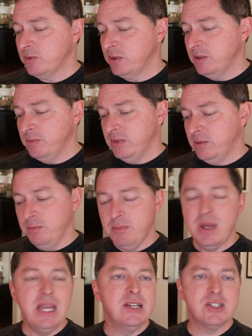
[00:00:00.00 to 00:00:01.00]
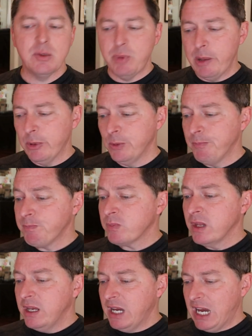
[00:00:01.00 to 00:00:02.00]
just amazing people.
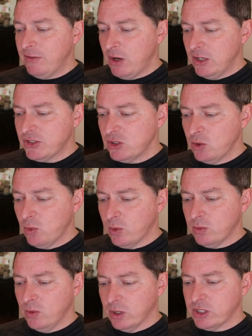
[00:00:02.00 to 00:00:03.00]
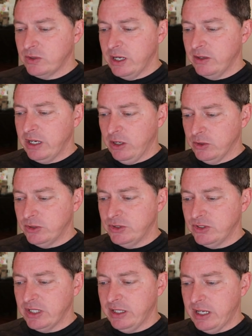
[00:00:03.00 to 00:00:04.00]
I've also worked around
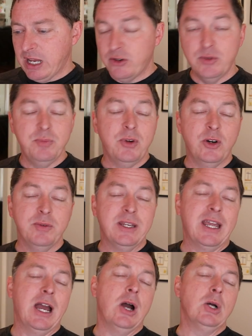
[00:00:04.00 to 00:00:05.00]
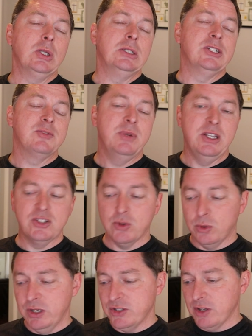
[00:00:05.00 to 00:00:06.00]
elders and heard countless many
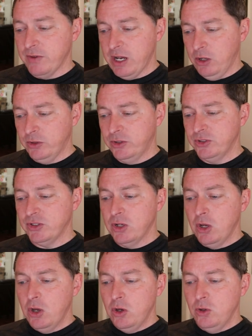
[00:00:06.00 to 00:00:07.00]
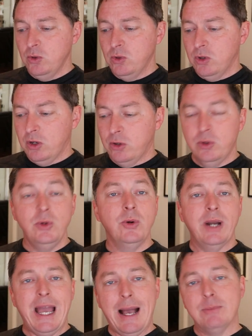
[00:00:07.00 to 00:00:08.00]
stories of elders who
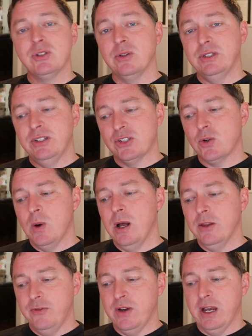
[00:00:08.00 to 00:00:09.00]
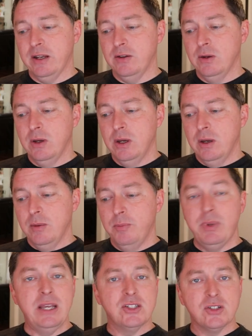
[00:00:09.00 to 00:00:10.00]
are absolutely disqualified
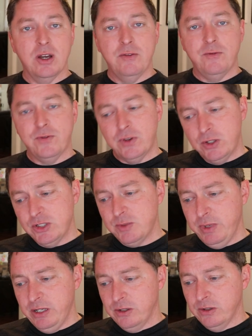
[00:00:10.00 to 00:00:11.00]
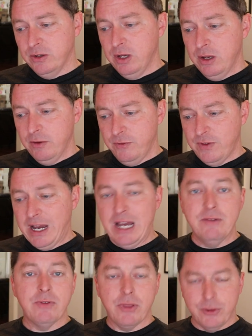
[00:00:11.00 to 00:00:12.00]
based on 1 Peter
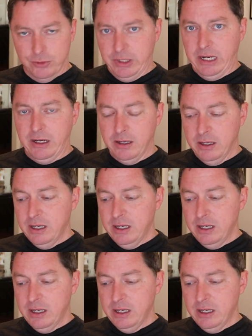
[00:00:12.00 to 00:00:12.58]
5:3,